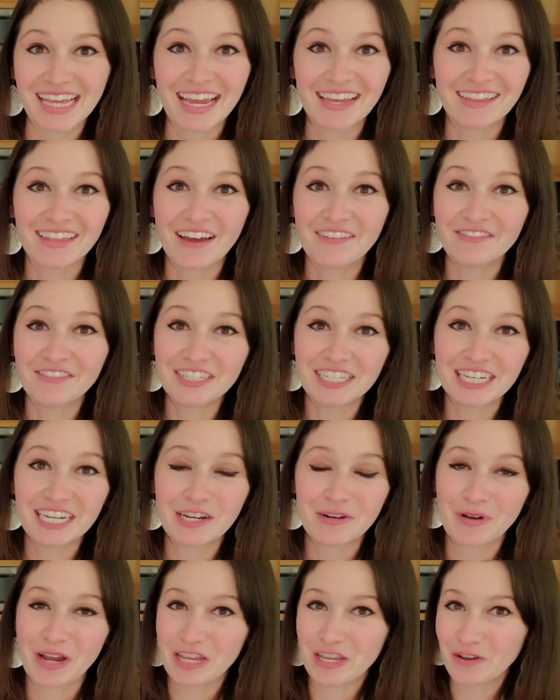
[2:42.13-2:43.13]
I'd love to
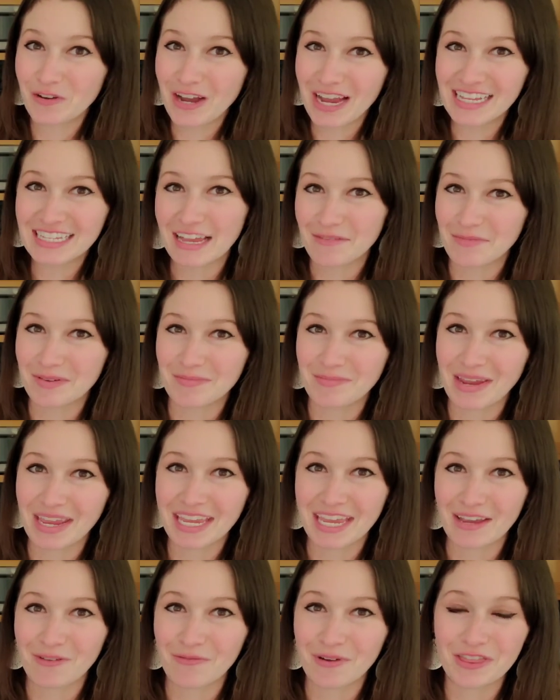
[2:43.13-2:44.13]
hear what you guys have been
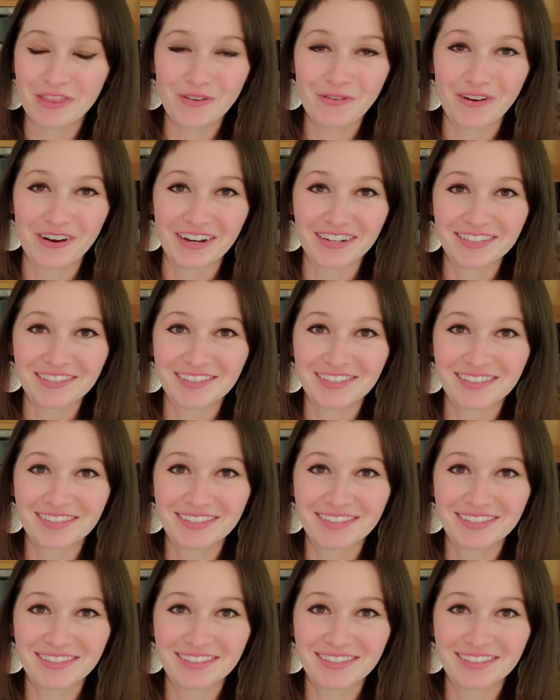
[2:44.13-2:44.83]
making with yours.